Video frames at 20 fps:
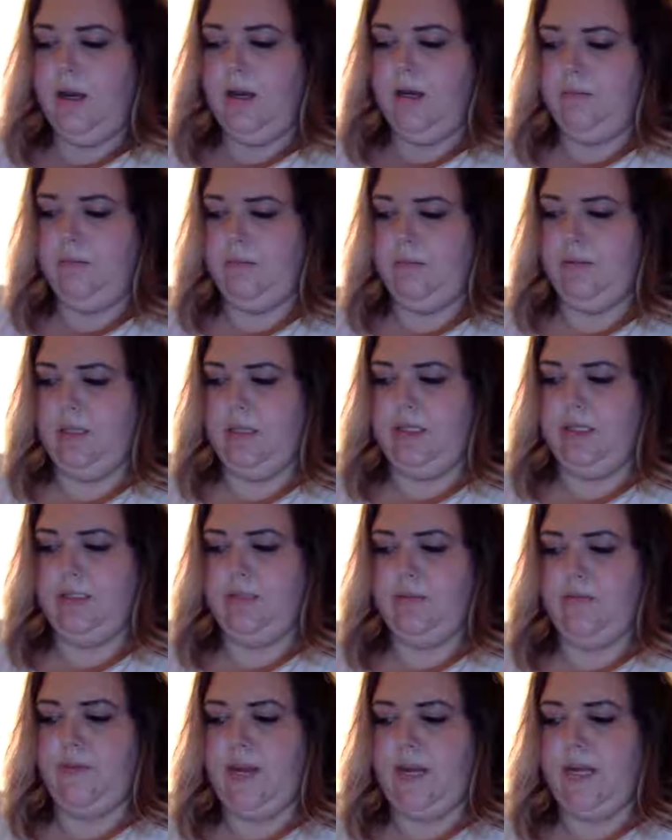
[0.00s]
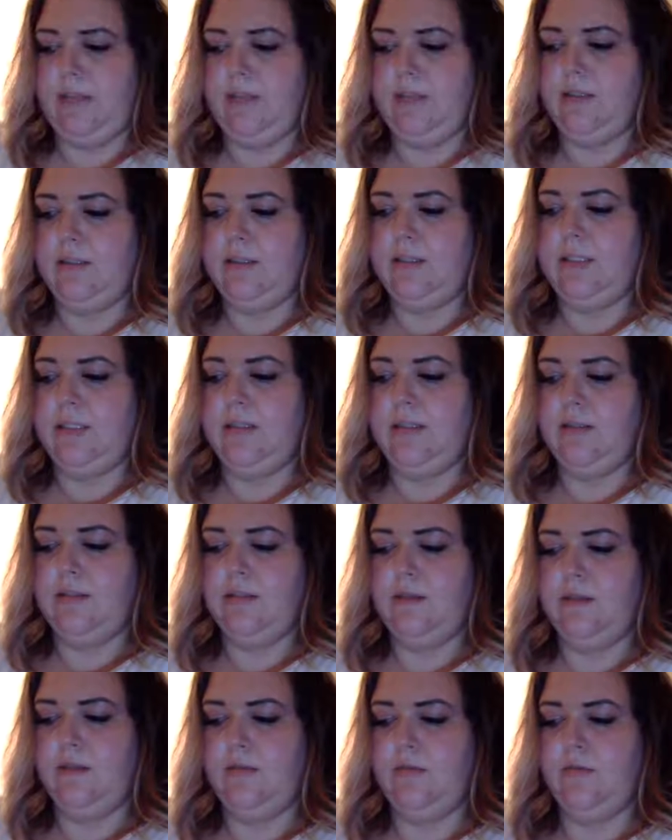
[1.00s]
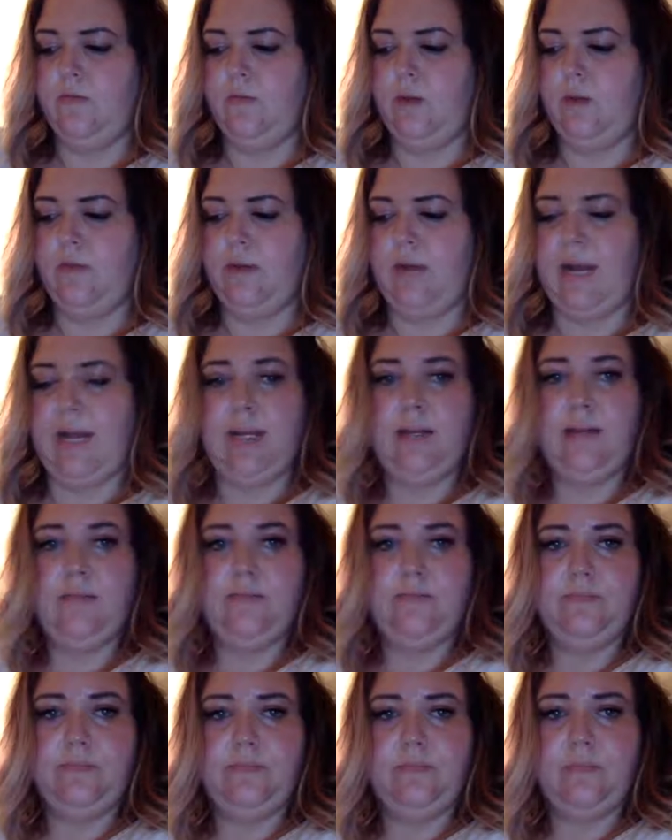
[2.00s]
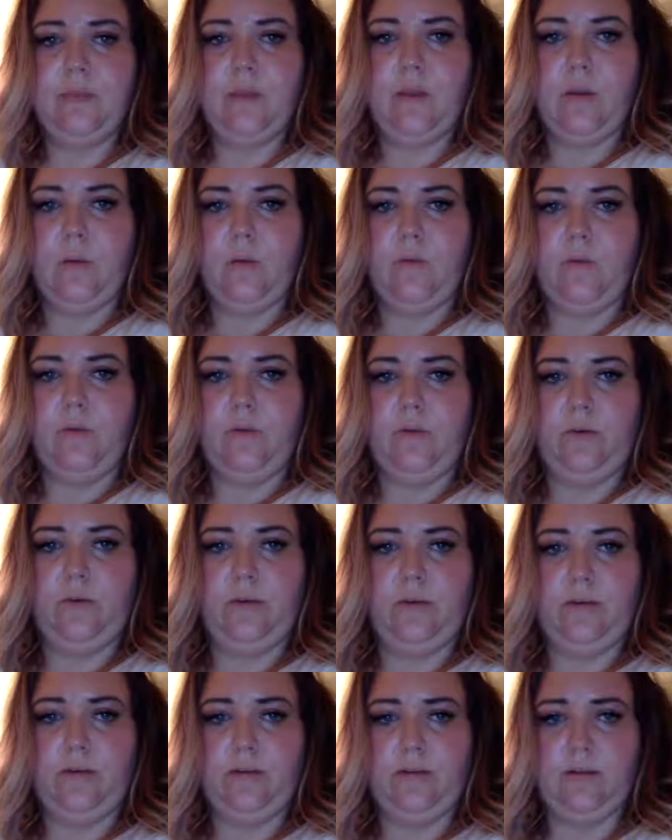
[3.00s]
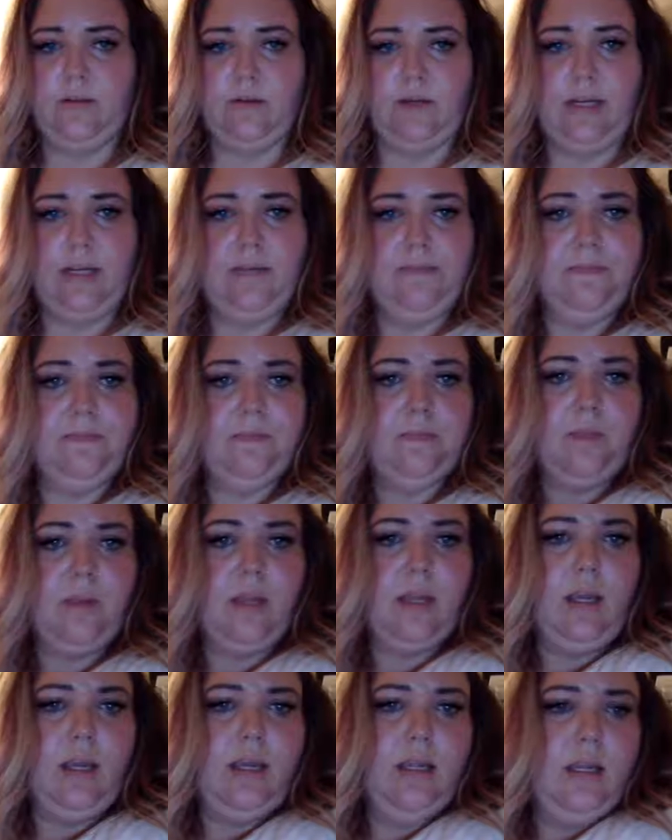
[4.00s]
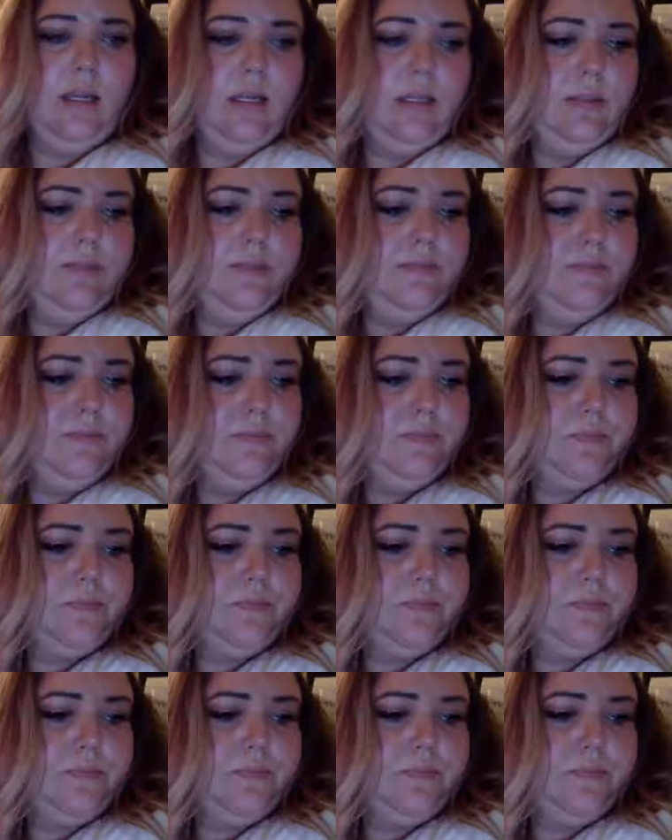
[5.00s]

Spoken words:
it's find the sin of 4 pi over 3, and then